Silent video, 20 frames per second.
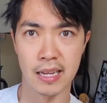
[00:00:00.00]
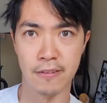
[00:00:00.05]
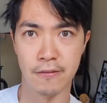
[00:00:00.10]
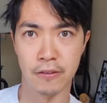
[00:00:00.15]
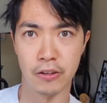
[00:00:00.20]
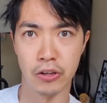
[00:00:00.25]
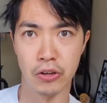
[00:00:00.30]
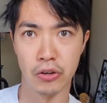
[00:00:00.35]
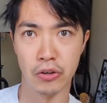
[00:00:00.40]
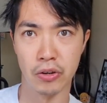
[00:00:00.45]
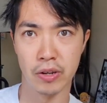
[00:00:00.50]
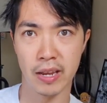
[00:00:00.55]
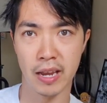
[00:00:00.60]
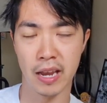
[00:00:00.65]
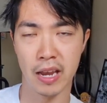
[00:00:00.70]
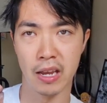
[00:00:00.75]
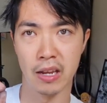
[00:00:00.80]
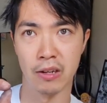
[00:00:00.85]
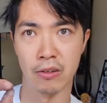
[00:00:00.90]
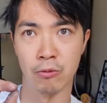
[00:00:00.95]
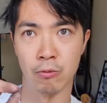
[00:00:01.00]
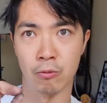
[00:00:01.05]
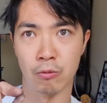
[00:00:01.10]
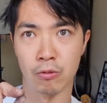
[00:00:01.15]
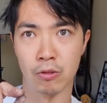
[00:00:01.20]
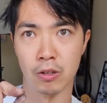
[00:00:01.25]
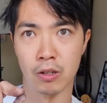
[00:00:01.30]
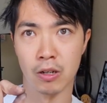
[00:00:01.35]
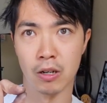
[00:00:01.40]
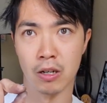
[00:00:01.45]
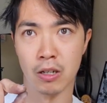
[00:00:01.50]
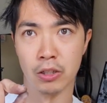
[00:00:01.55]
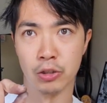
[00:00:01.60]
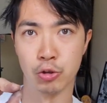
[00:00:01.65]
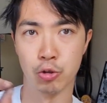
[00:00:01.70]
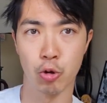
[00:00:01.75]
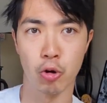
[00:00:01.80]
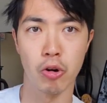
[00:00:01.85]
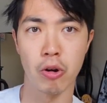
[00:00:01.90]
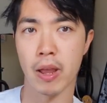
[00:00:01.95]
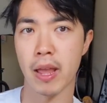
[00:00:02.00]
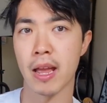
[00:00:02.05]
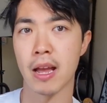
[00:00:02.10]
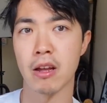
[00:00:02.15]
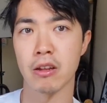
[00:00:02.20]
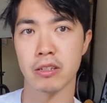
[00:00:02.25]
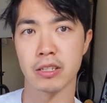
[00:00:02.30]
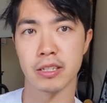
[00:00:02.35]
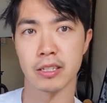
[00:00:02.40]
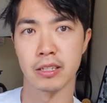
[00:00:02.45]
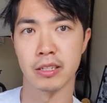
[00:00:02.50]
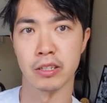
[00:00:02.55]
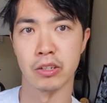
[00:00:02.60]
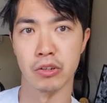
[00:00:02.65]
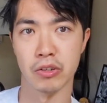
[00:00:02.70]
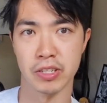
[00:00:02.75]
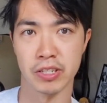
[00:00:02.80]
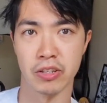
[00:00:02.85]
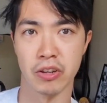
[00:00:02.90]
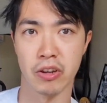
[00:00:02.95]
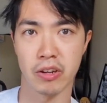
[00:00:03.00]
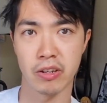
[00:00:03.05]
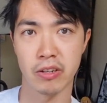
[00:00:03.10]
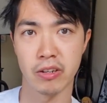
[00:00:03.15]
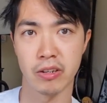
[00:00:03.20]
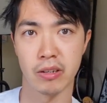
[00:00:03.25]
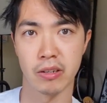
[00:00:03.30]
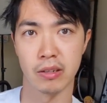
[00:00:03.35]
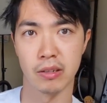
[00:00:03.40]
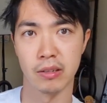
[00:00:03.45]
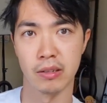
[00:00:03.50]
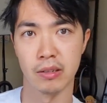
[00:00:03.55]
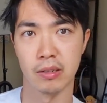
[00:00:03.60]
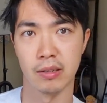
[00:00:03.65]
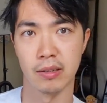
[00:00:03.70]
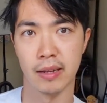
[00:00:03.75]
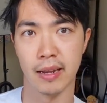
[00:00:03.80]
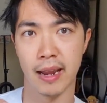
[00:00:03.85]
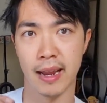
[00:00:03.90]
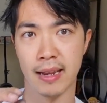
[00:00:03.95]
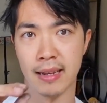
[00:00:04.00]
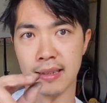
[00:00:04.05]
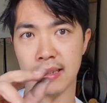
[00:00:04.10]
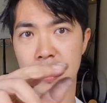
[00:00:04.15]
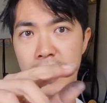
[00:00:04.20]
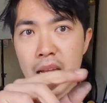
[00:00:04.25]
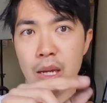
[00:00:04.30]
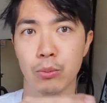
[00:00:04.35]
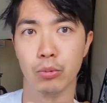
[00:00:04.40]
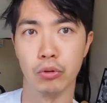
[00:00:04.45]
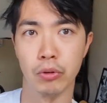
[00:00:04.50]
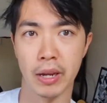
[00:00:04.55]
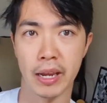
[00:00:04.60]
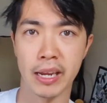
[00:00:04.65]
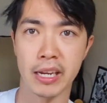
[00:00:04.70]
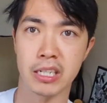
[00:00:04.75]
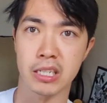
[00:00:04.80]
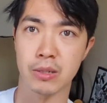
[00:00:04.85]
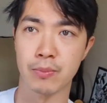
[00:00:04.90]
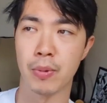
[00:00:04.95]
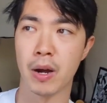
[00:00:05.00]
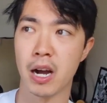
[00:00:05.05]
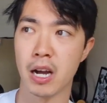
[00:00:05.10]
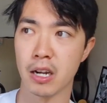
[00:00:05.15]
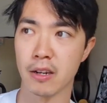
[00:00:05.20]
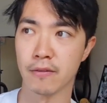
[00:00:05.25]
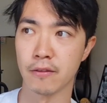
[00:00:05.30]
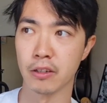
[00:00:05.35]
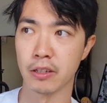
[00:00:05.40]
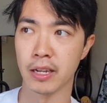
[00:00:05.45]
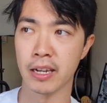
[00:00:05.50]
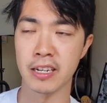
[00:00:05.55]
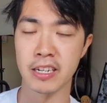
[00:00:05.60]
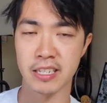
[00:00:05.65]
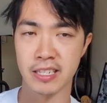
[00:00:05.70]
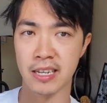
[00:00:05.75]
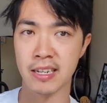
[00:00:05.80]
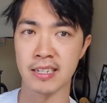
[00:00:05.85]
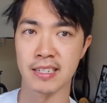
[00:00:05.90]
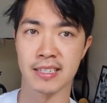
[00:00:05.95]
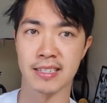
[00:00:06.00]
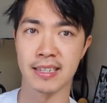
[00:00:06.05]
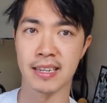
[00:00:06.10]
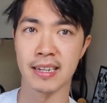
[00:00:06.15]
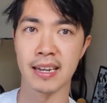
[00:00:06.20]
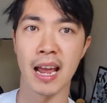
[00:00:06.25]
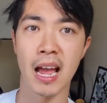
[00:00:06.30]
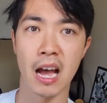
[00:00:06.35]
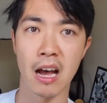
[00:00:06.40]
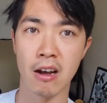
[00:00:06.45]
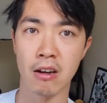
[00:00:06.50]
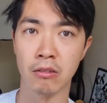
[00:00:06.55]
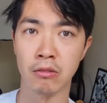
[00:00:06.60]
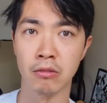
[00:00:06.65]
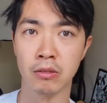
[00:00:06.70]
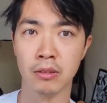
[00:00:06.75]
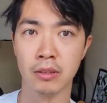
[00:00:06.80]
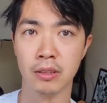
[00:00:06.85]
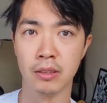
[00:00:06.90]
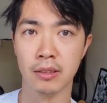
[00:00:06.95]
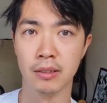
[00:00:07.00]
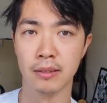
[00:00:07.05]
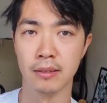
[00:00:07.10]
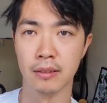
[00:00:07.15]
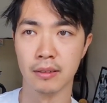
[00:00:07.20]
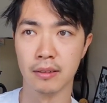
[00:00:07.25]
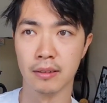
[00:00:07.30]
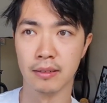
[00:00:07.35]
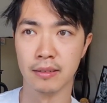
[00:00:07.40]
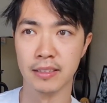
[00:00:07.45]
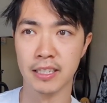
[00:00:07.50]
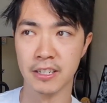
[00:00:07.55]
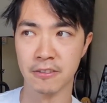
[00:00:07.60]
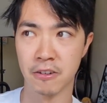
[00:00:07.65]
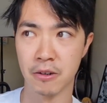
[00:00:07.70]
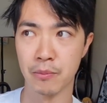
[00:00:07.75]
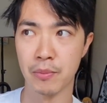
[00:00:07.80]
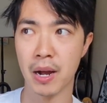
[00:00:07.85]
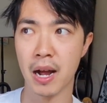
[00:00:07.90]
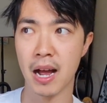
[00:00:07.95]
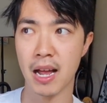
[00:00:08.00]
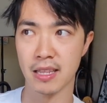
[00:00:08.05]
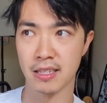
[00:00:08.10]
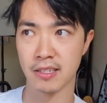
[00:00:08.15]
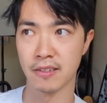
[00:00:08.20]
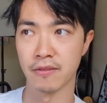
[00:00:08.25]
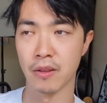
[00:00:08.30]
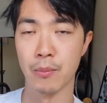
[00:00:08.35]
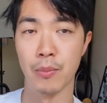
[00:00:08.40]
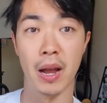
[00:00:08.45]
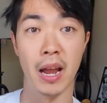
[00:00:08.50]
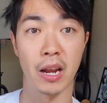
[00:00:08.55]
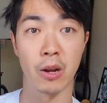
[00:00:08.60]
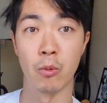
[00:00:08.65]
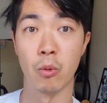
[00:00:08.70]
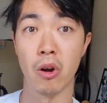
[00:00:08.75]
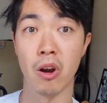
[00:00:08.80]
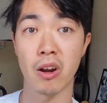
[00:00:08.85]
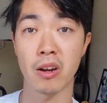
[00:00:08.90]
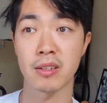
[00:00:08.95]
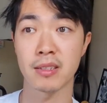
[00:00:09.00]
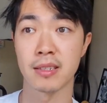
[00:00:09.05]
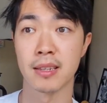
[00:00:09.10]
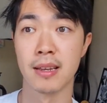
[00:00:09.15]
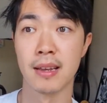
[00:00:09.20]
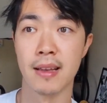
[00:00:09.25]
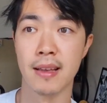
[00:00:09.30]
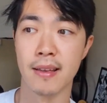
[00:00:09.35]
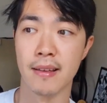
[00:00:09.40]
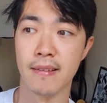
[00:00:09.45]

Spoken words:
if you can draw out your circuit and label each part of it and just understand how different parts of the bike works,